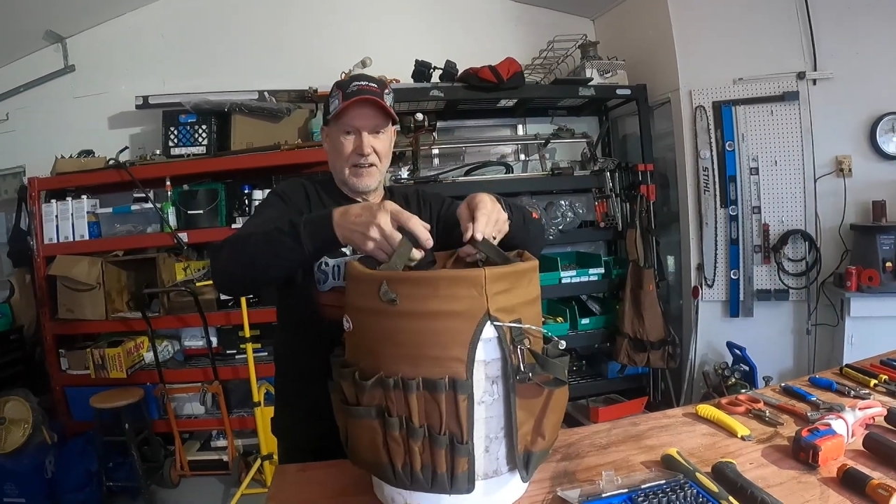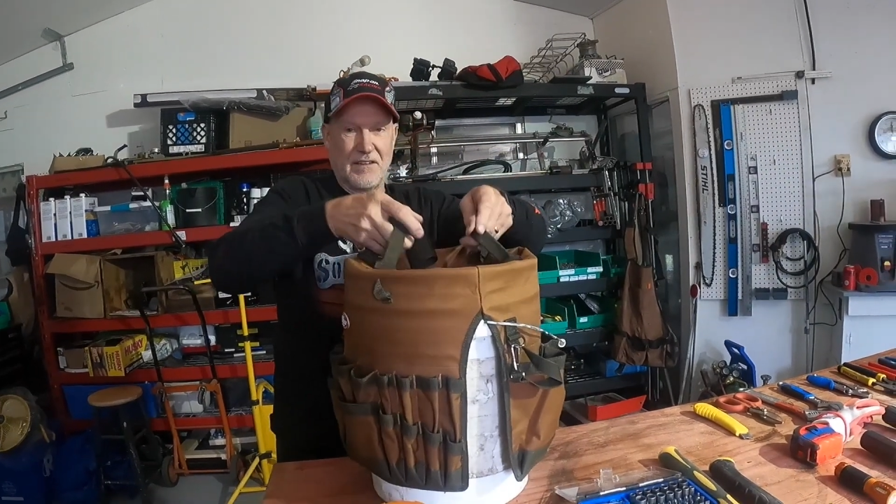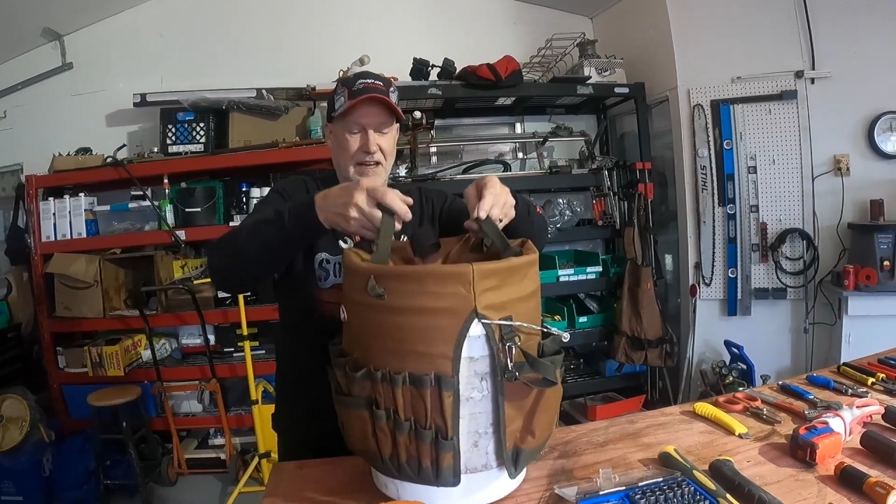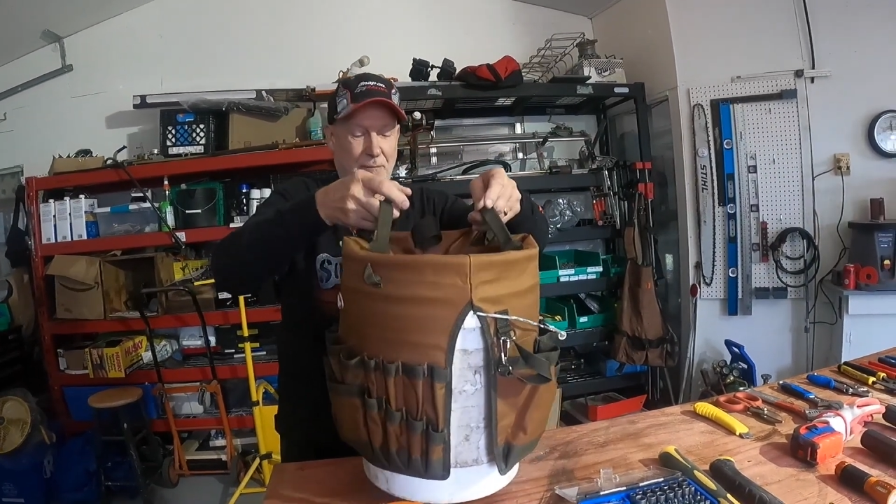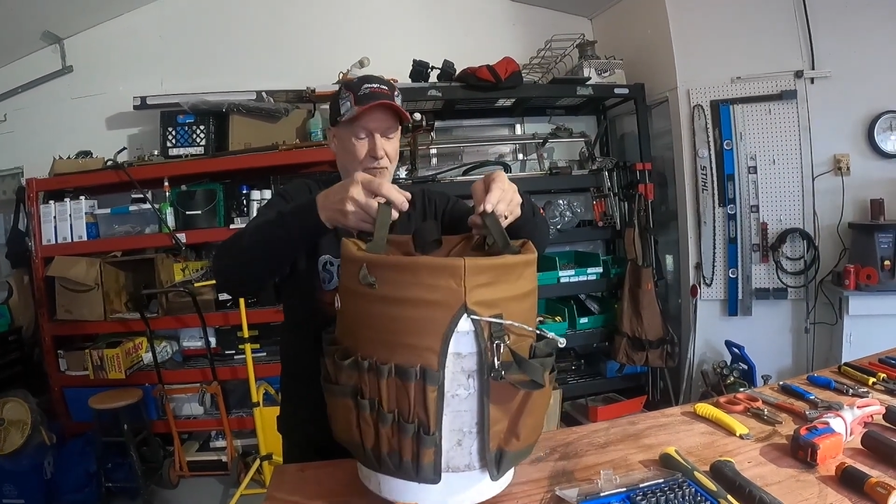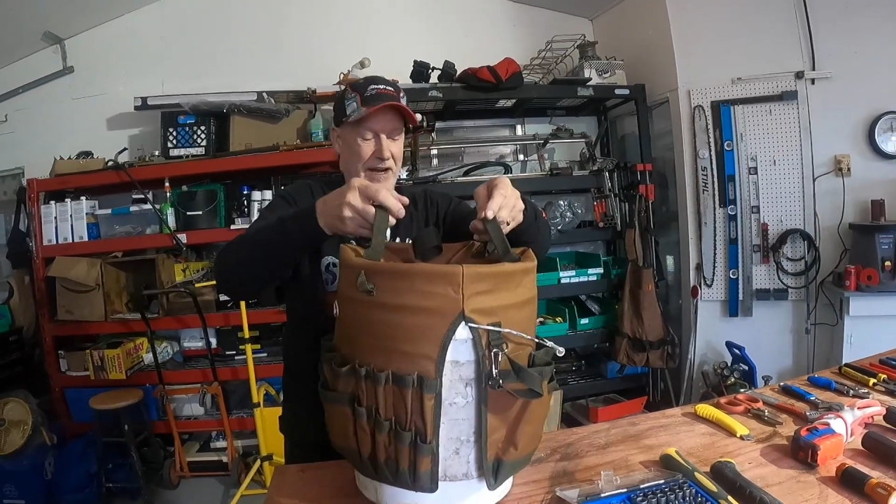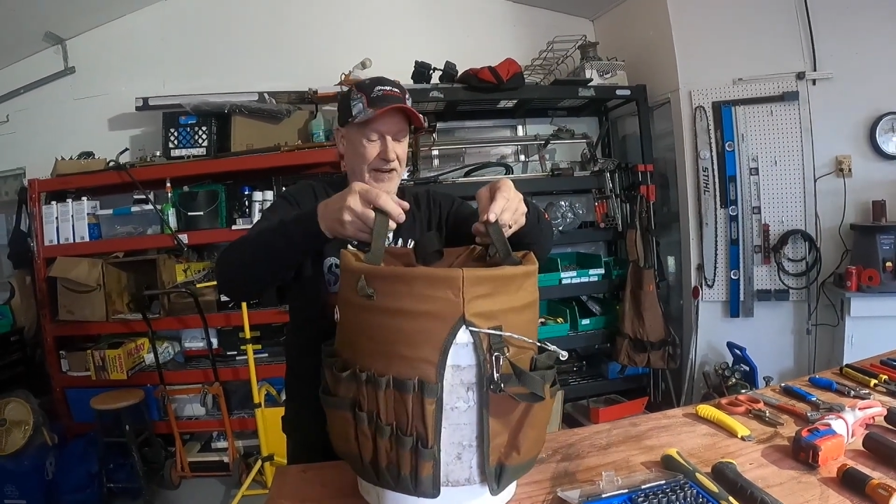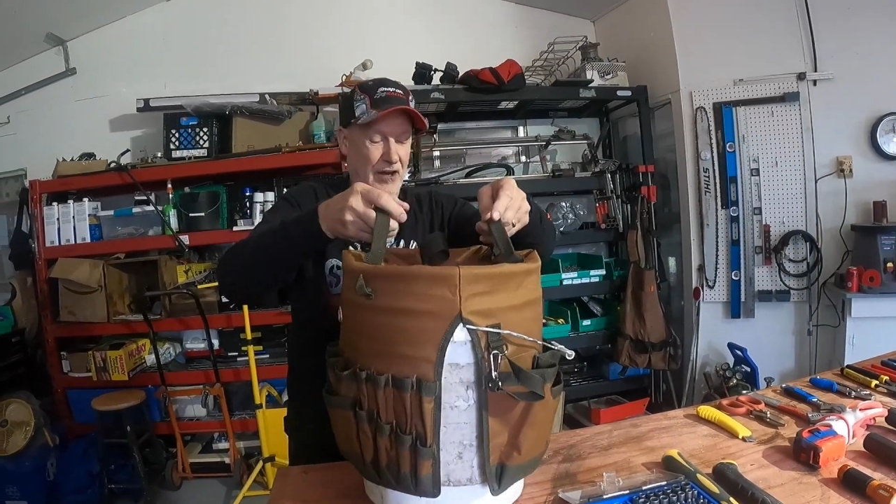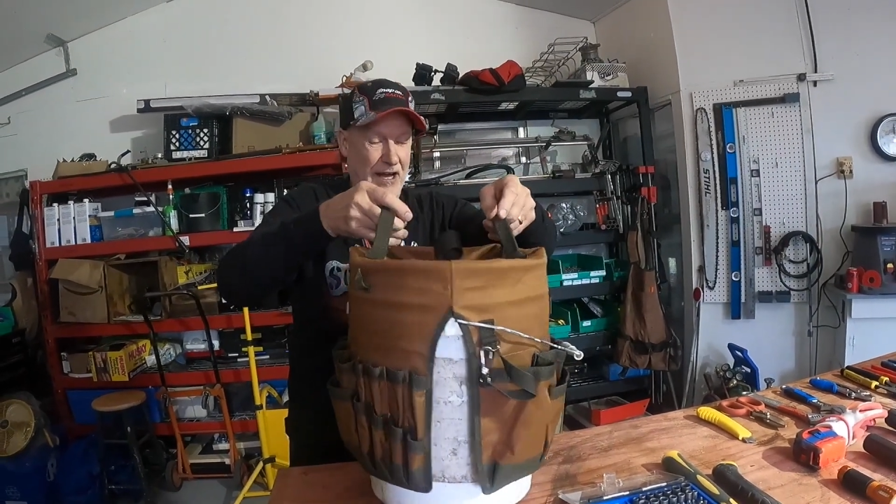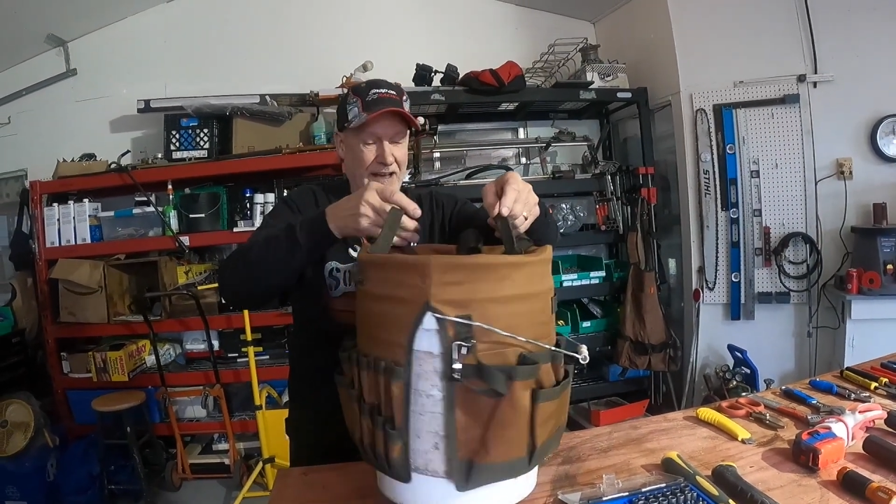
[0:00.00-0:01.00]
it'll come right
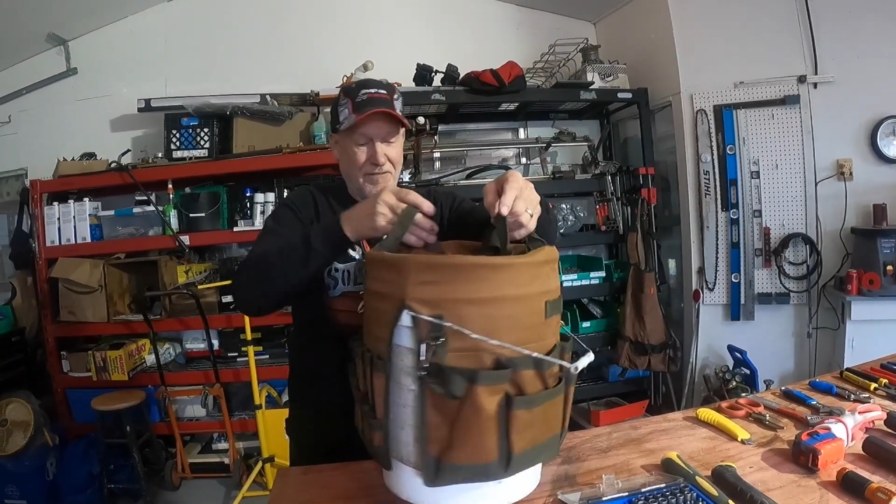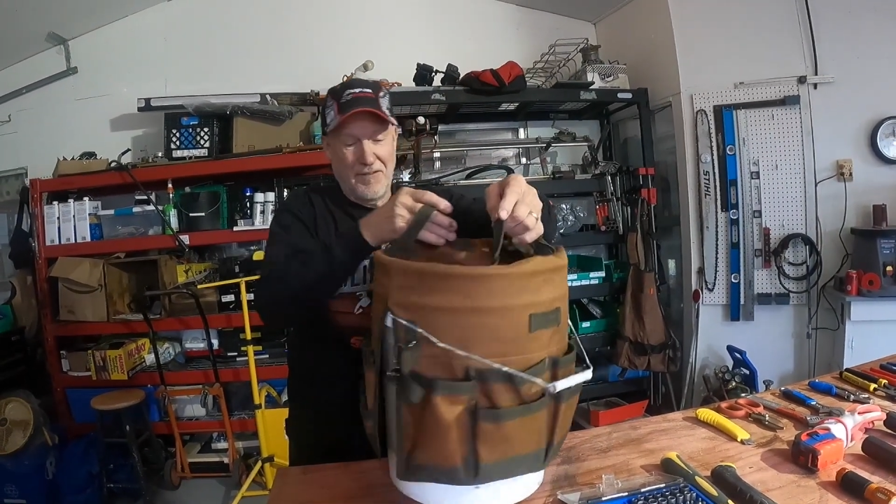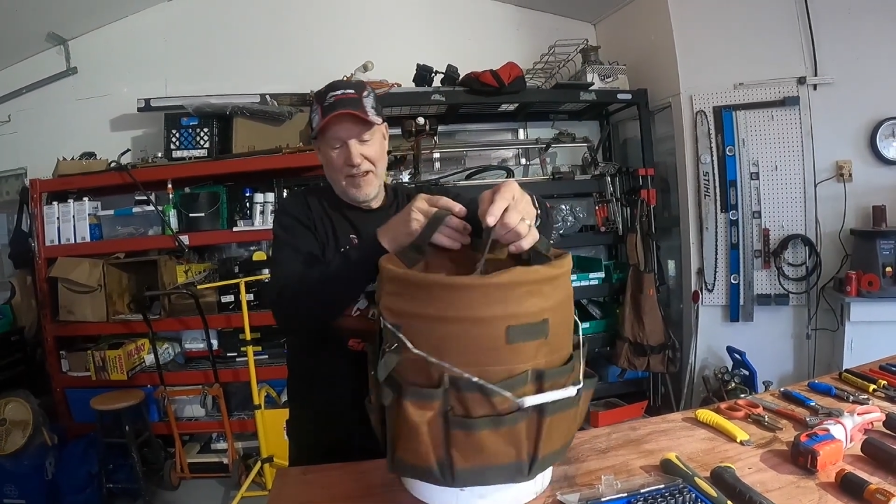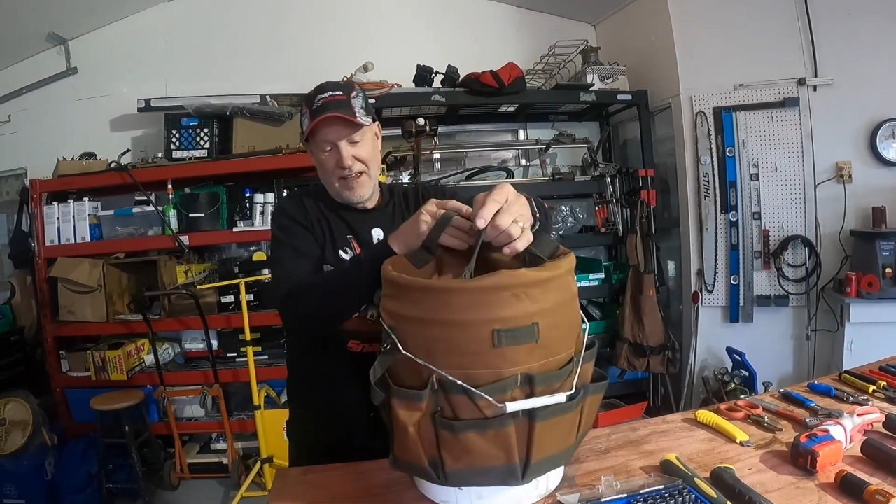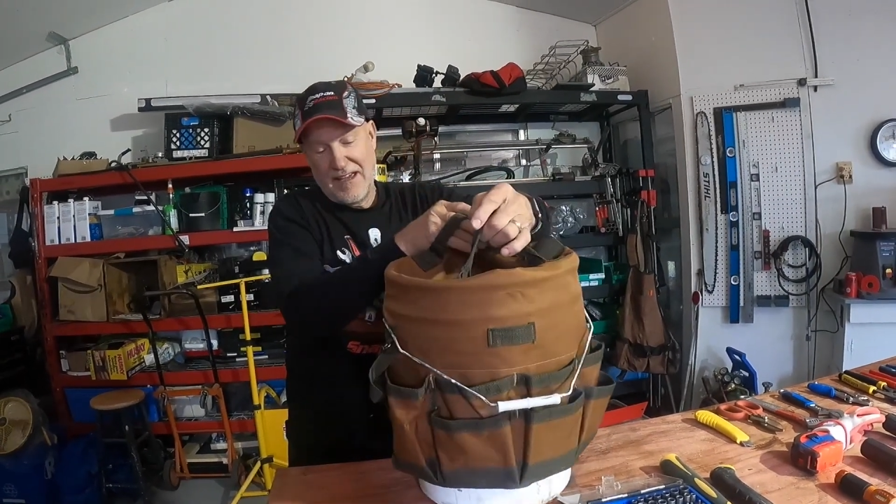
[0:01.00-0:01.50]
off,